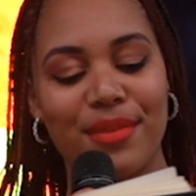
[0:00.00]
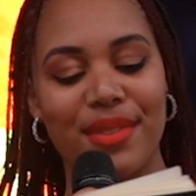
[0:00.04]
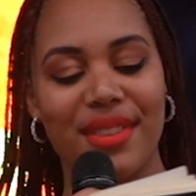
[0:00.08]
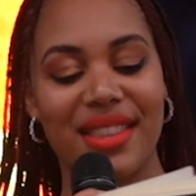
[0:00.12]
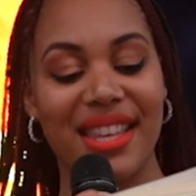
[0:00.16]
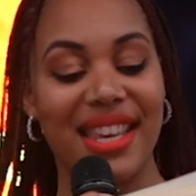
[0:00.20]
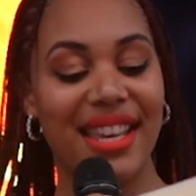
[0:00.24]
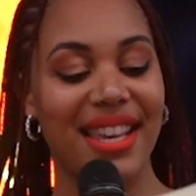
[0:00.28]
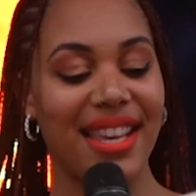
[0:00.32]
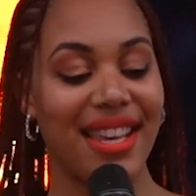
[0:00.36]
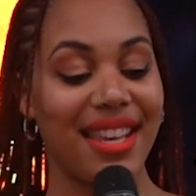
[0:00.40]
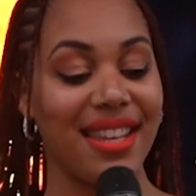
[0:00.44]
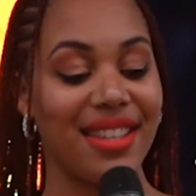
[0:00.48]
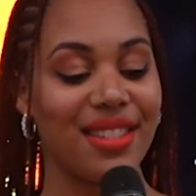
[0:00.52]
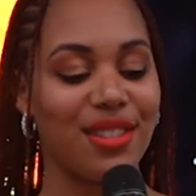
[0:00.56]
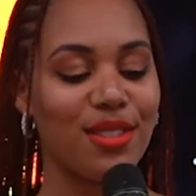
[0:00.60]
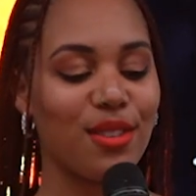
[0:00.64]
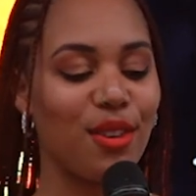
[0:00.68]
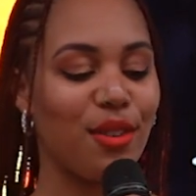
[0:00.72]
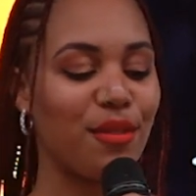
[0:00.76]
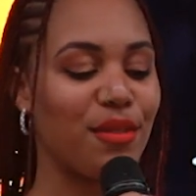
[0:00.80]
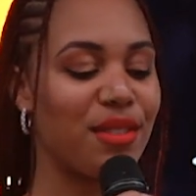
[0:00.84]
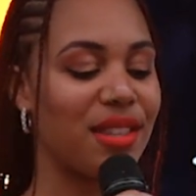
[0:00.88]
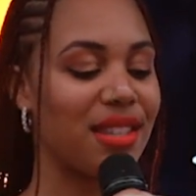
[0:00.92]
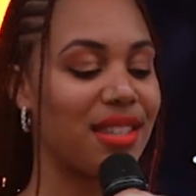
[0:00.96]
the heat
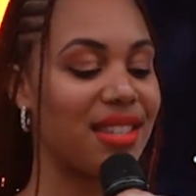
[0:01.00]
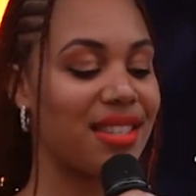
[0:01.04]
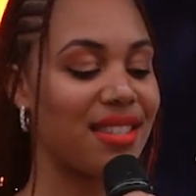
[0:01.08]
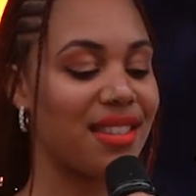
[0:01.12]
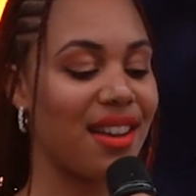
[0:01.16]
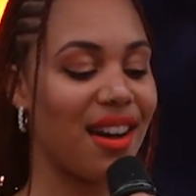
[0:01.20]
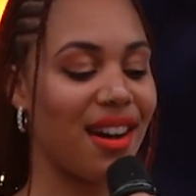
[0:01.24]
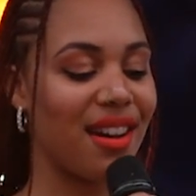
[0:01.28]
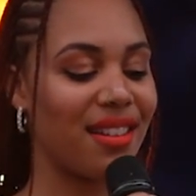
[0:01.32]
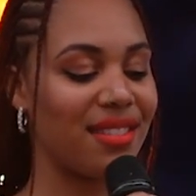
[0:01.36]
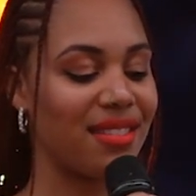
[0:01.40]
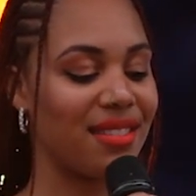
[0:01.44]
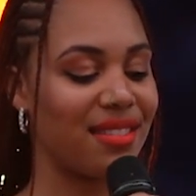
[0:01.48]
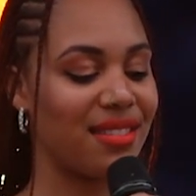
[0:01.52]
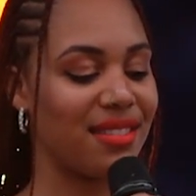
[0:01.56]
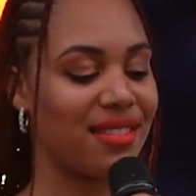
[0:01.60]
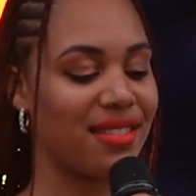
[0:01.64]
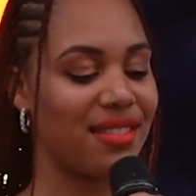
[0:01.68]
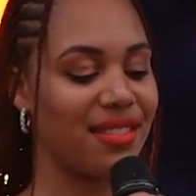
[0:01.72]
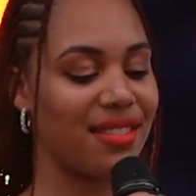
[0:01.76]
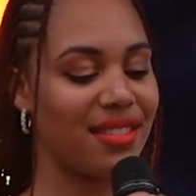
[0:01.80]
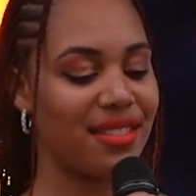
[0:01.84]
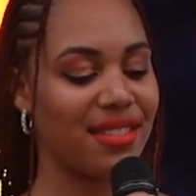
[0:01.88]
of the sun,